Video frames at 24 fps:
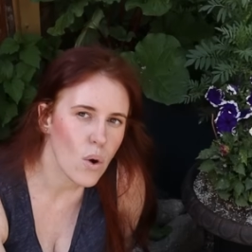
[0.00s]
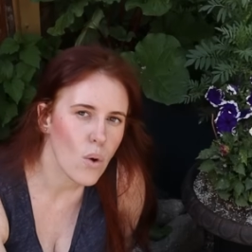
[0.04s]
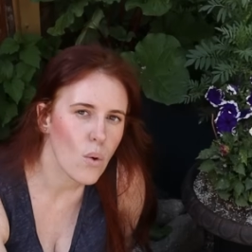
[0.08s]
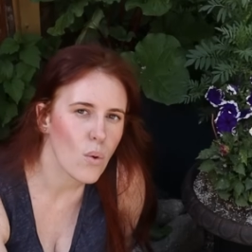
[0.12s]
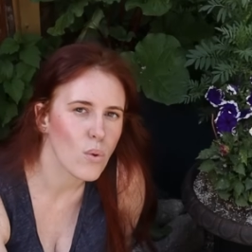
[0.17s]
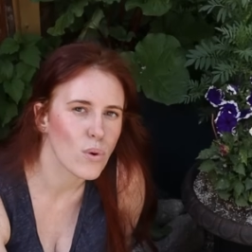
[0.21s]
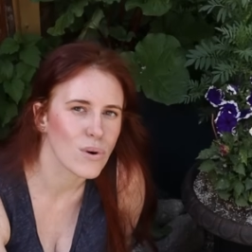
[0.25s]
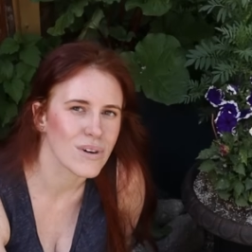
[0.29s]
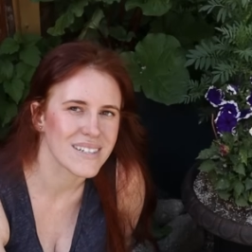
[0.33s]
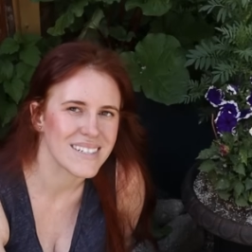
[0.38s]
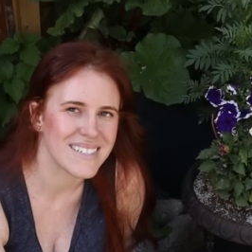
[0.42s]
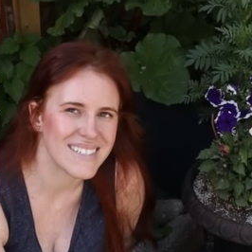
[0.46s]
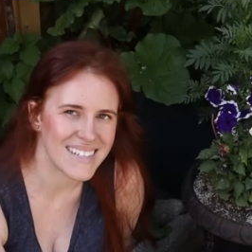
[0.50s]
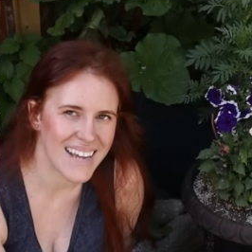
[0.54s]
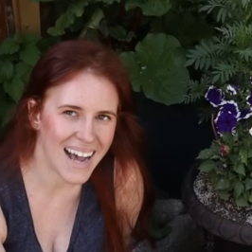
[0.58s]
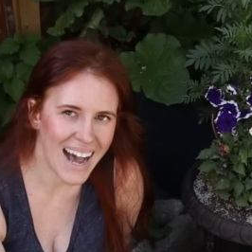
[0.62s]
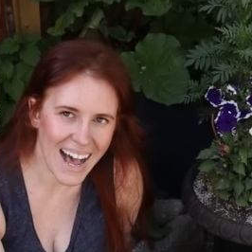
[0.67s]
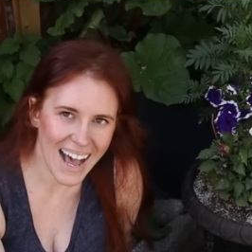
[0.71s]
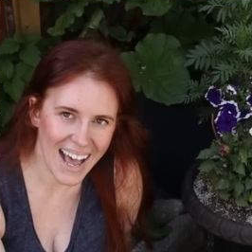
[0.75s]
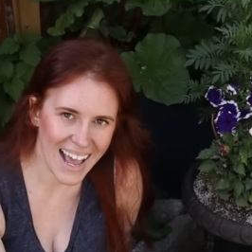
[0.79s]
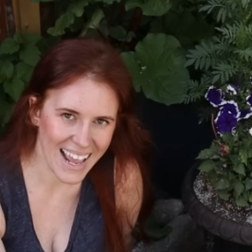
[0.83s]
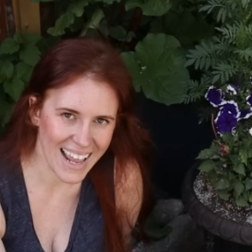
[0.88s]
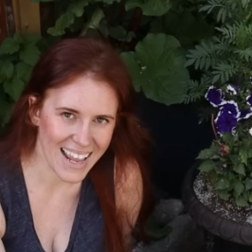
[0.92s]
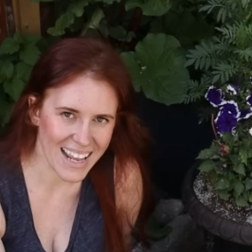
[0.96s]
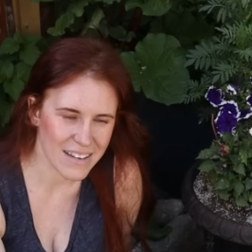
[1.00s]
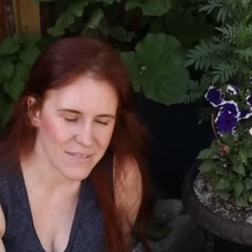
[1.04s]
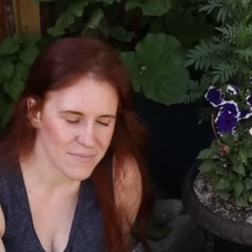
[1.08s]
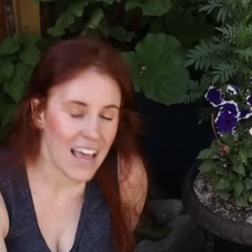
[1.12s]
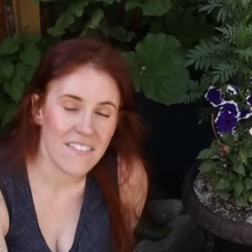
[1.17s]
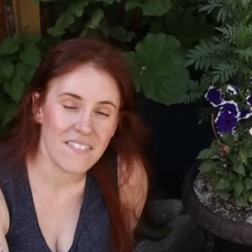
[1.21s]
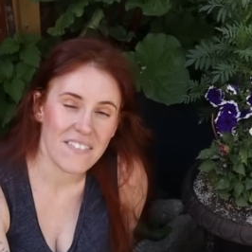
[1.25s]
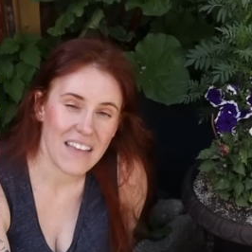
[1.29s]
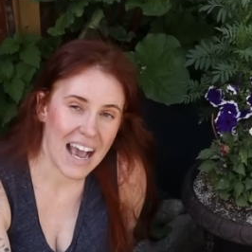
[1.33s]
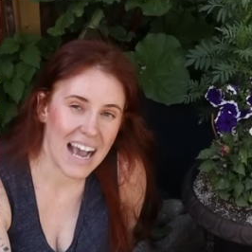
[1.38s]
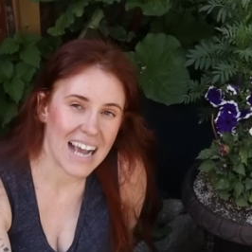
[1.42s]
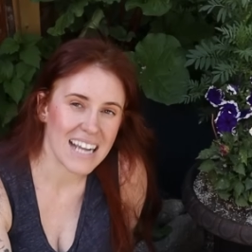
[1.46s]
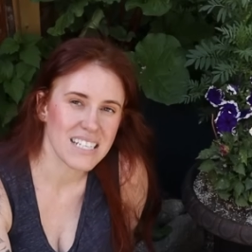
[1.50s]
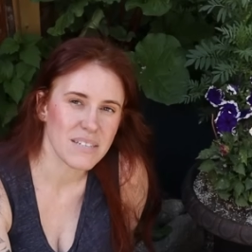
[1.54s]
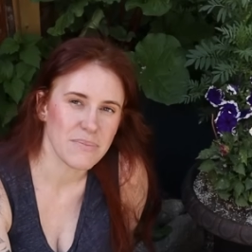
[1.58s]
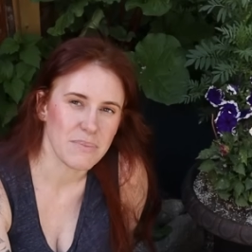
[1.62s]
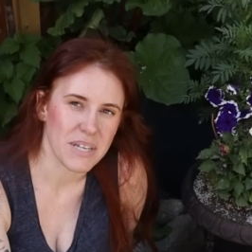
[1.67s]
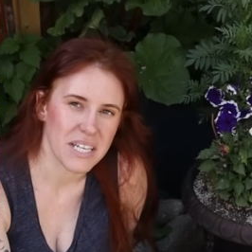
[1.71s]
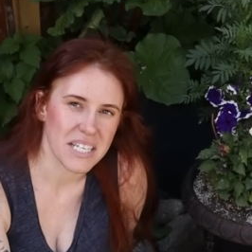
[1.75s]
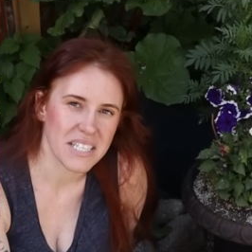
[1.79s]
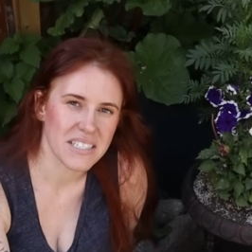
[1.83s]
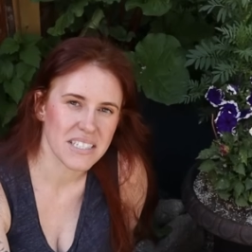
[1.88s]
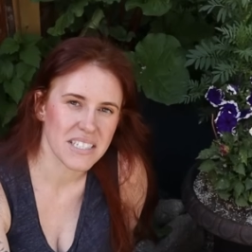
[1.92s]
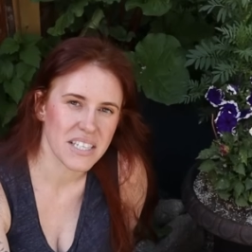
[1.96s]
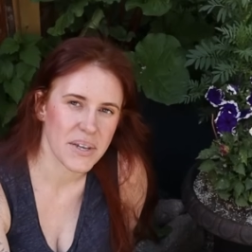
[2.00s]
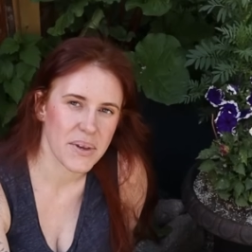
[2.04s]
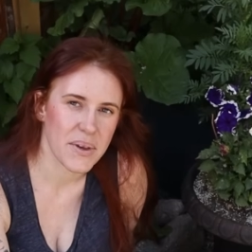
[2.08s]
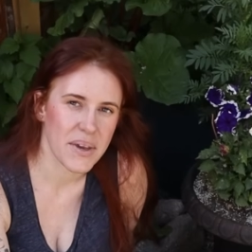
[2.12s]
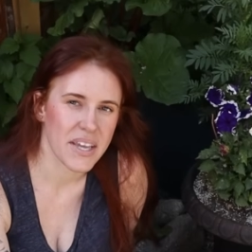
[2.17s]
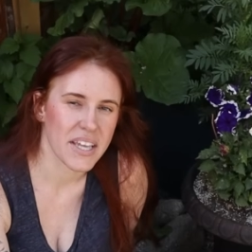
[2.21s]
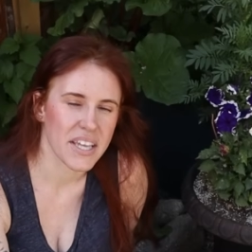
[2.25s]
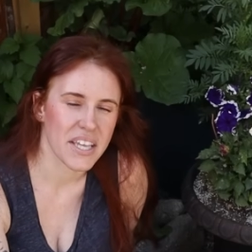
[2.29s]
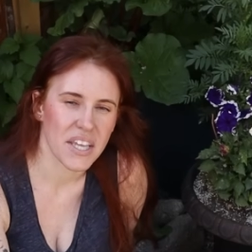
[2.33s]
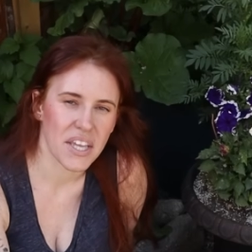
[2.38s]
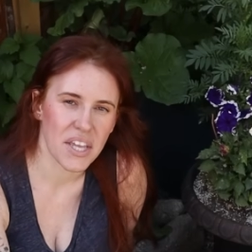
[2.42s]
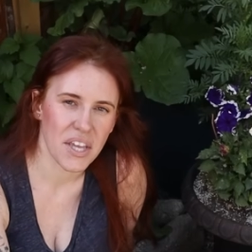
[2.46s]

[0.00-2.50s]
or die. And that means you can